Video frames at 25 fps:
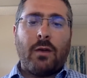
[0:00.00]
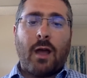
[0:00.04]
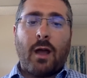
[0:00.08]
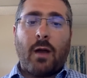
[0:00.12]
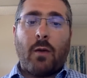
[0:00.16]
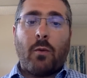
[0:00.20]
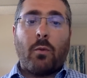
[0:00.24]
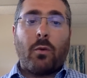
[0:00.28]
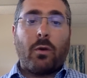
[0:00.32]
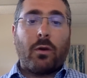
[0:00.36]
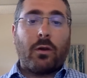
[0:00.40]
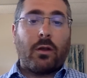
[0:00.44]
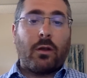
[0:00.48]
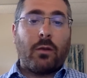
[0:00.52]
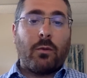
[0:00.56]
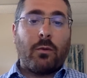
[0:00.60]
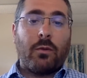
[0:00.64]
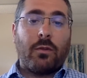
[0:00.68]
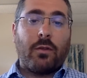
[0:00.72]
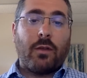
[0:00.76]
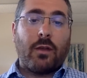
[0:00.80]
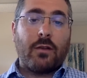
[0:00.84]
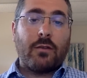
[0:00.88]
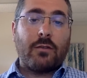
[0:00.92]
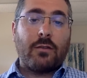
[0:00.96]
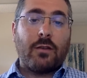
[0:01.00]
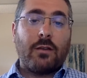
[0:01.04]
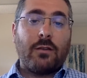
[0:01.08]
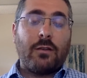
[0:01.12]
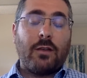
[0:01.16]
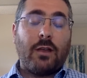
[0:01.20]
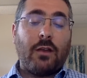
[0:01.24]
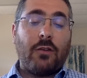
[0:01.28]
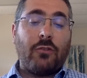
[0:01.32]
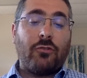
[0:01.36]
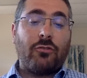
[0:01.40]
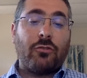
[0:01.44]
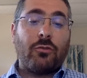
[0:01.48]
not working with
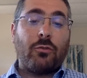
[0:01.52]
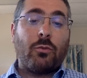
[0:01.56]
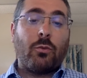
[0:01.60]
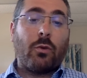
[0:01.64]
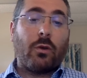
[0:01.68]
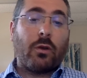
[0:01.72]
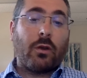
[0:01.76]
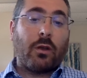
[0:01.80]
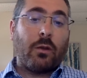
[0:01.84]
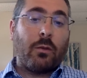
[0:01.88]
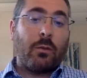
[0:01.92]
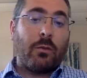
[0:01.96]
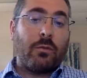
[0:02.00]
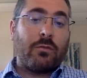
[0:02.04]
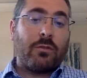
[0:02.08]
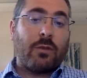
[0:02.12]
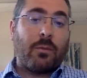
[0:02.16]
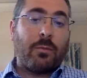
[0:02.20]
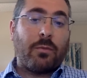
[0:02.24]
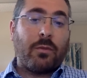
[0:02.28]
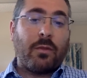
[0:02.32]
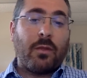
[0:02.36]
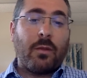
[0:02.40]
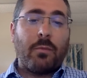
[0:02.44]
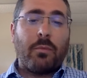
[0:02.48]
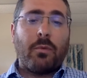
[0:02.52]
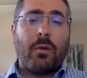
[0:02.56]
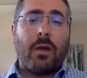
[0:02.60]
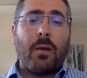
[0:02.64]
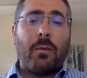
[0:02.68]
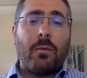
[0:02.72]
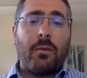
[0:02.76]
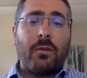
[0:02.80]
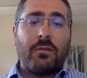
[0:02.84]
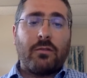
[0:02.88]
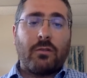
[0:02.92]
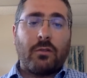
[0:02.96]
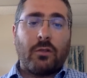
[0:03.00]
excitation, working with something that
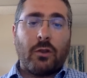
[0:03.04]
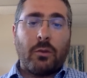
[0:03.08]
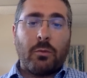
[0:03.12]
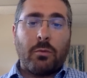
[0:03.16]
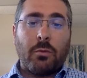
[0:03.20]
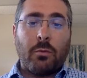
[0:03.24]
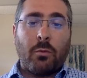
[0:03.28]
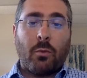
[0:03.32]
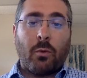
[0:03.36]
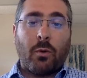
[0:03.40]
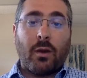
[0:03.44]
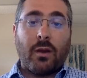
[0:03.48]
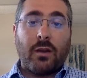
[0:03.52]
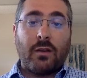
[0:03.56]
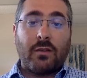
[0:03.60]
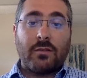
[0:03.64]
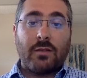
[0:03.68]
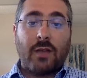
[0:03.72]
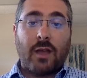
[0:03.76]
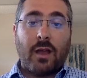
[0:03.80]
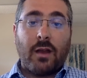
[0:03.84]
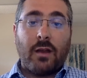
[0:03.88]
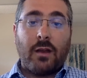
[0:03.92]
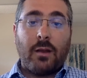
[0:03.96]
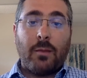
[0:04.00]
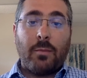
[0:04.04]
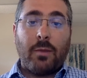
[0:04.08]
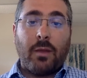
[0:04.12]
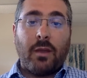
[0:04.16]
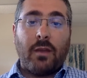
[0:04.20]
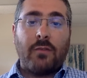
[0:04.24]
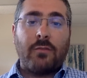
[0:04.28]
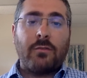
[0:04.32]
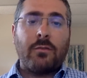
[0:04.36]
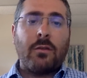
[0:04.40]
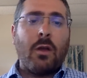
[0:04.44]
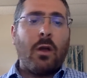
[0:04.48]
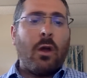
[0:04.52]
probably is a little bit more anxiety
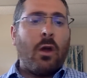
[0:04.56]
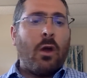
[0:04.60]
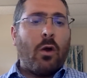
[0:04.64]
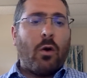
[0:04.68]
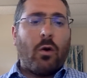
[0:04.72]
based